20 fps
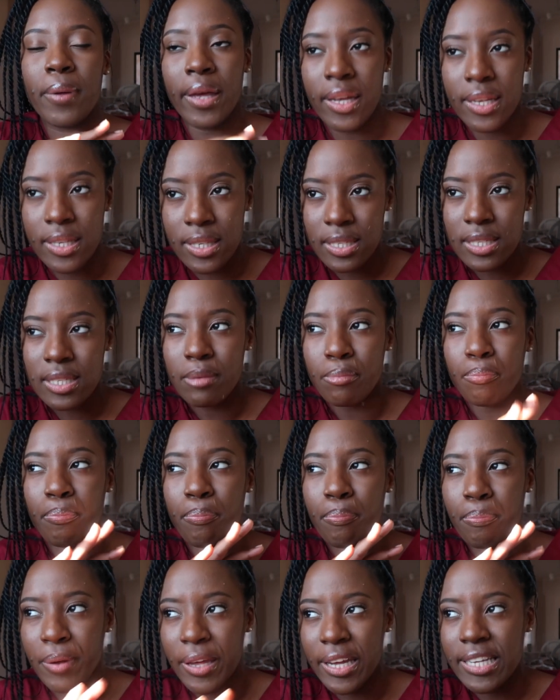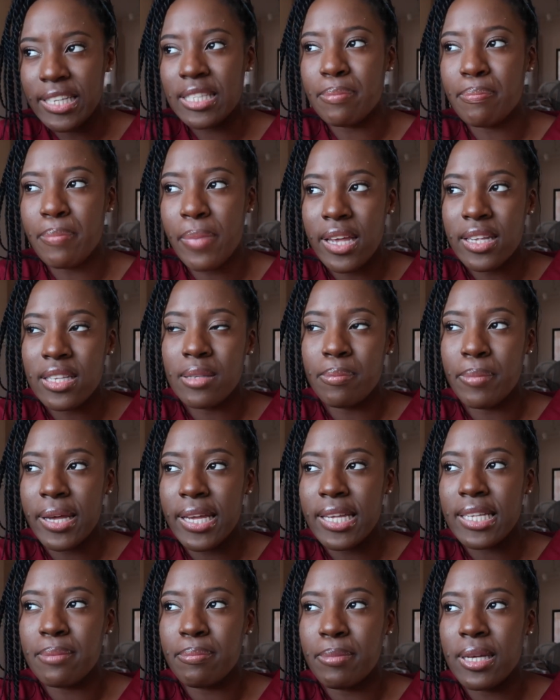best best best
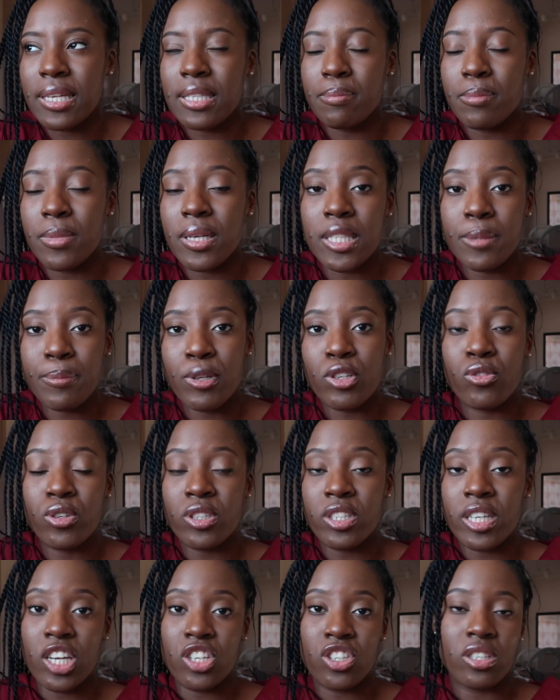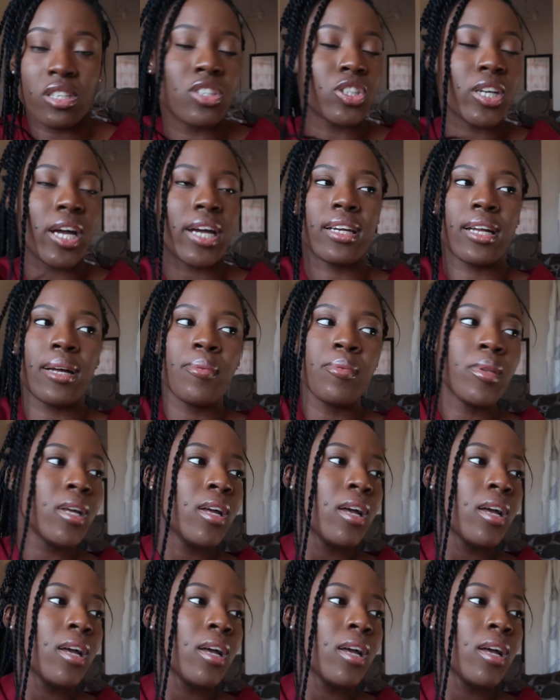best best best best rotation in china